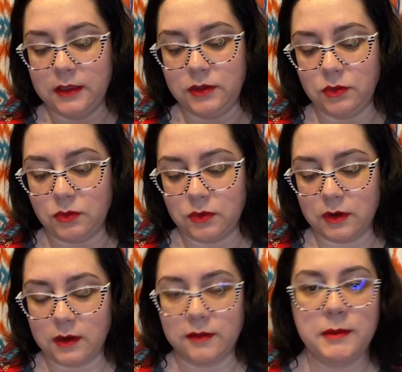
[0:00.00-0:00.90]

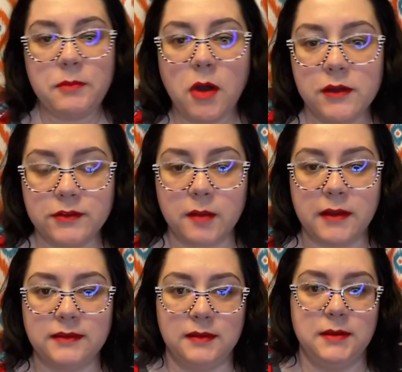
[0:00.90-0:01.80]
because people always talk about
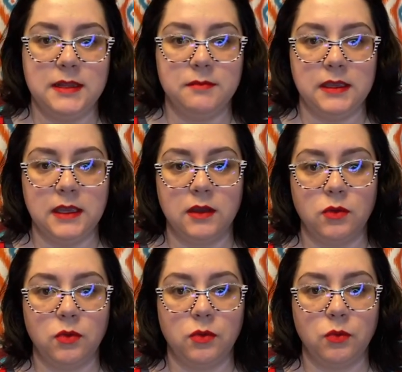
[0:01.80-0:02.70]
CBD being
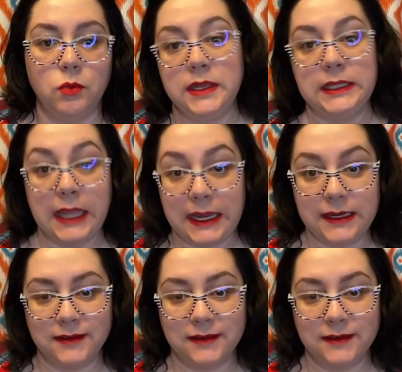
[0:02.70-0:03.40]
weed light.